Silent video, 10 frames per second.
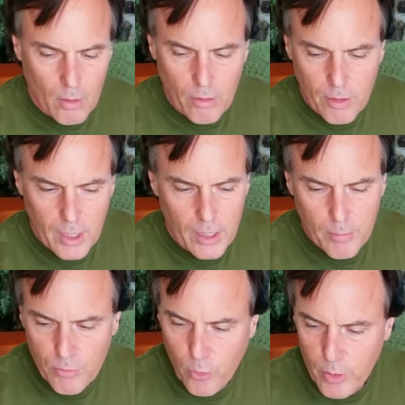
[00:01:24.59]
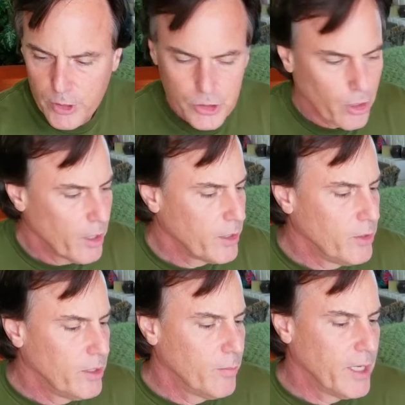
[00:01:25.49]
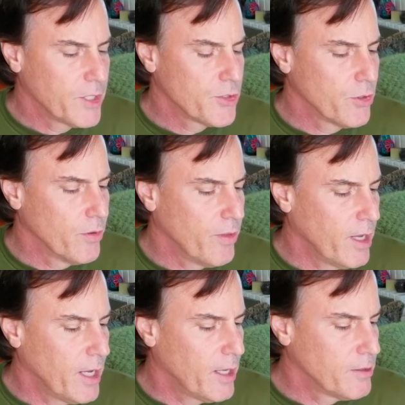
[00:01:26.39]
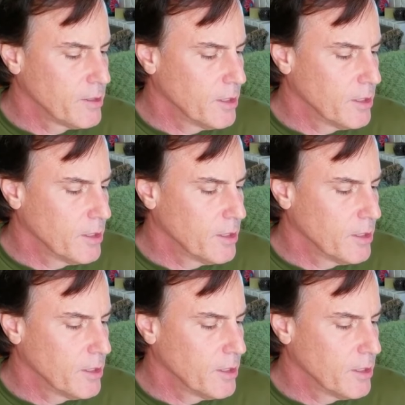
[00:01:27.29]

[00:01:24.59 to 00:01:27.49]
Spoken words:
before you start, you need to make sure that